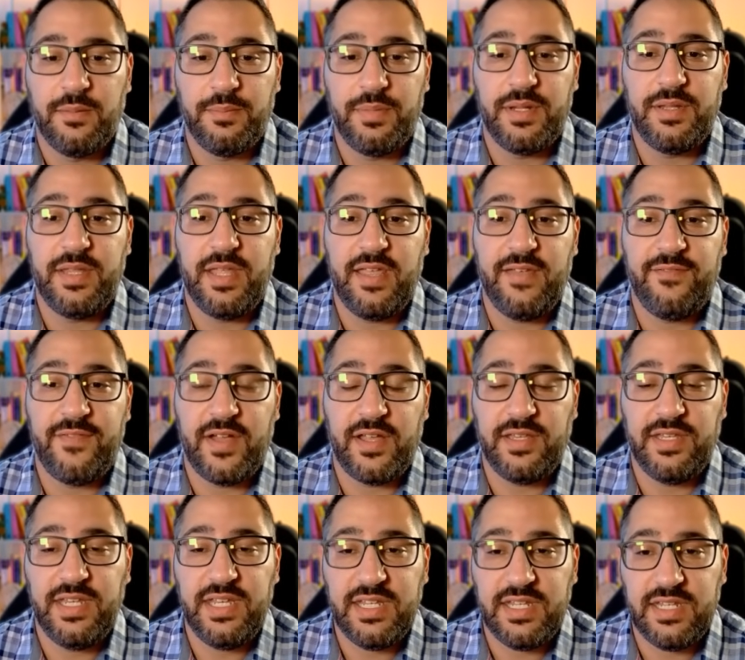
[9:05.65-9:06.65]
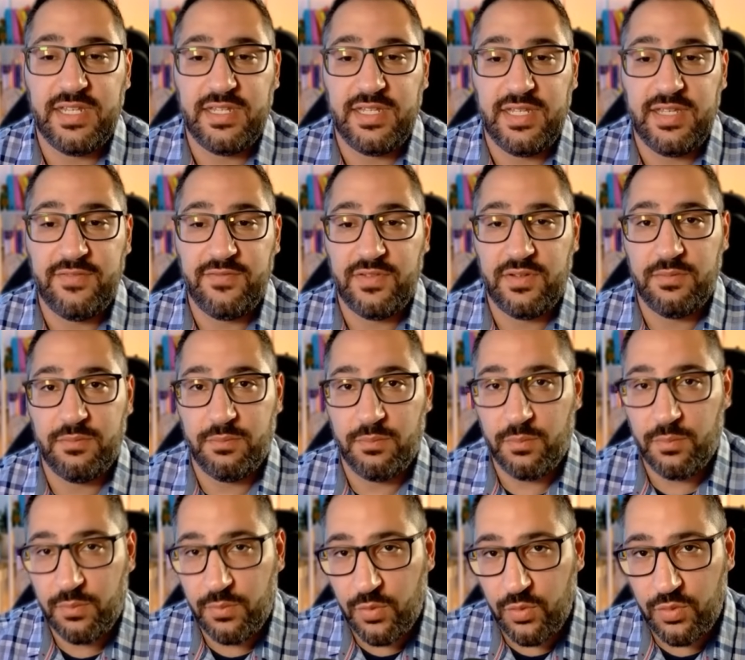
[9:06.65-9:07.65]
But if I needed even
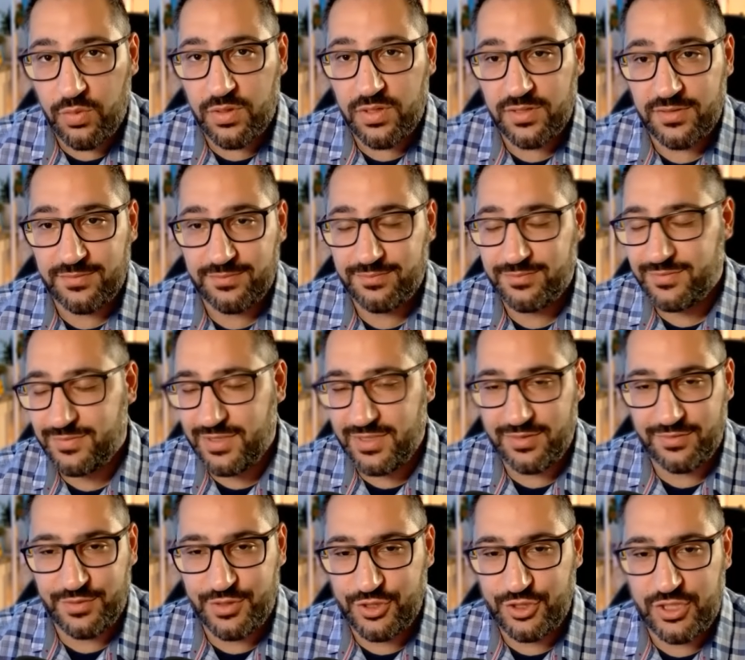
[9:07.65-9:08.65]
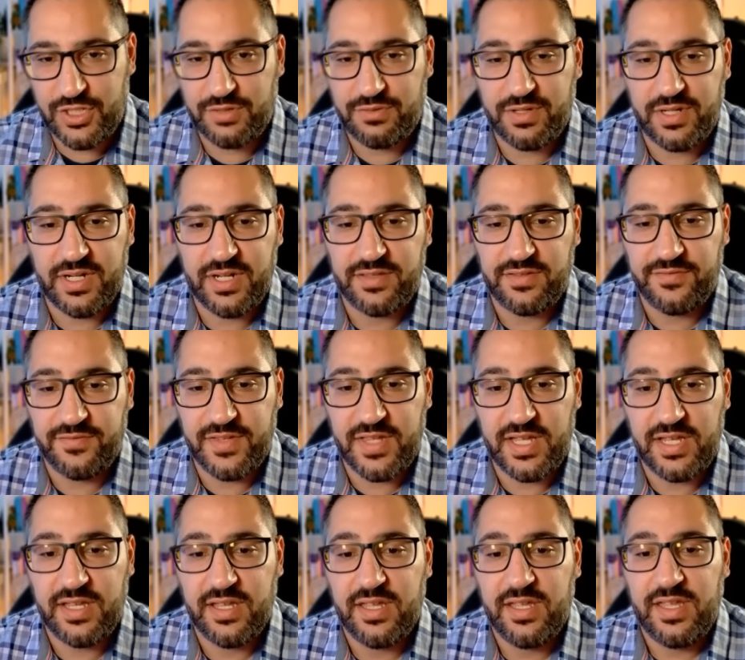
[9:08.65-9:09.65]
more, you know, just generate it on the
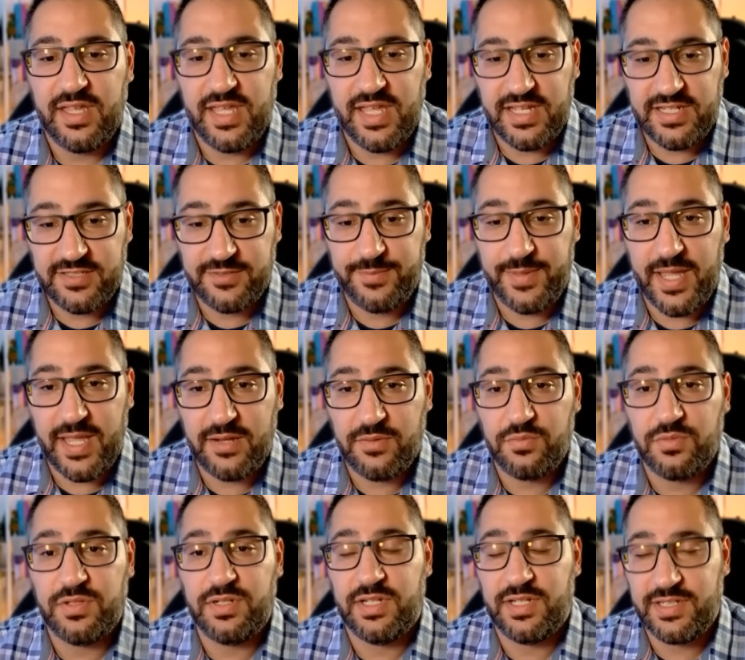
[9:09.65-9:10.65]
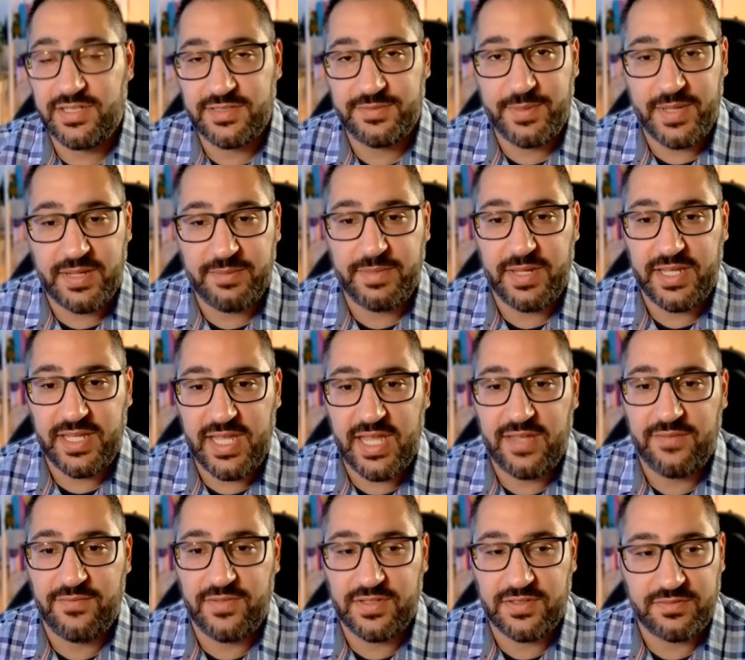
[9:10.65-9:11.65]
fly, expand would expand my
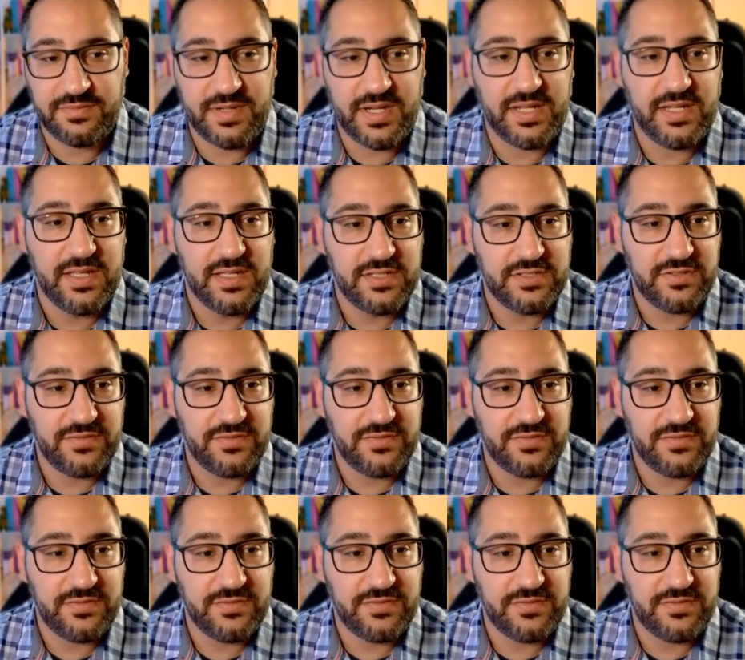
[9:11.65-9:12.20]
canvas, right?